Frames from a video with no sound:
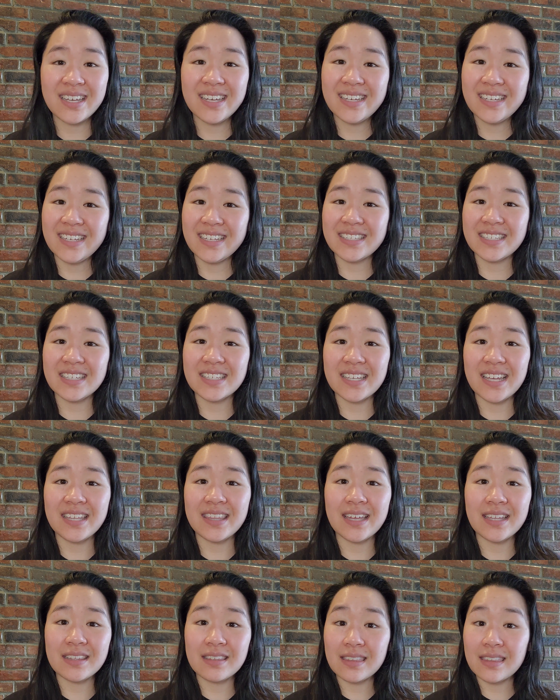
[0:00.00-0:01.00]
is to say
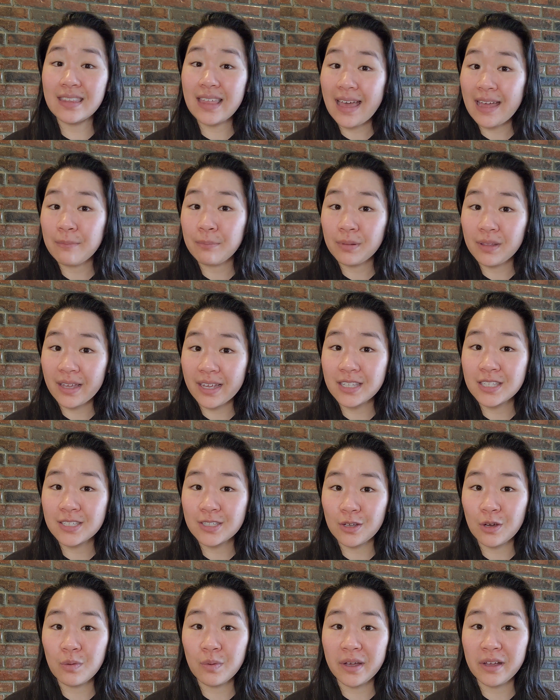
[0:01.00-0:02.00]
that that played so
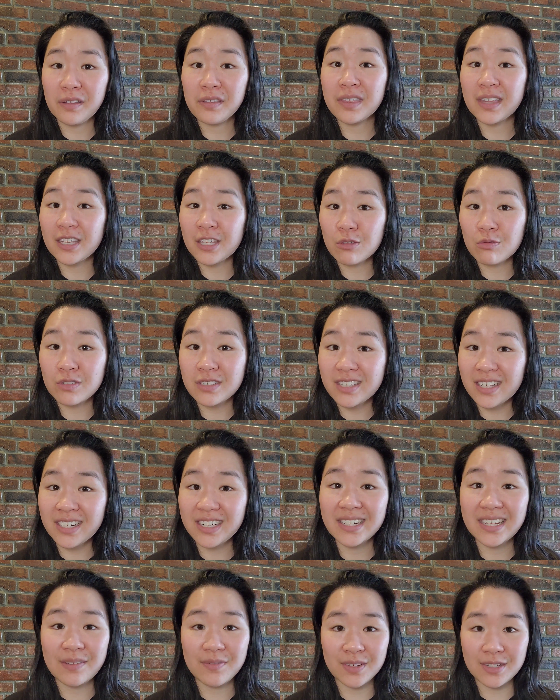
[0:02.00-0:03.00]
well that you didn't
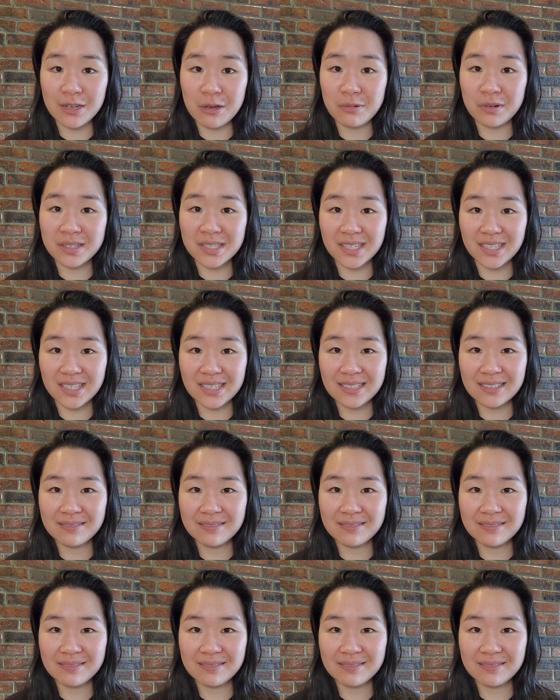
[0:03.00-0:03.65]
even notice it.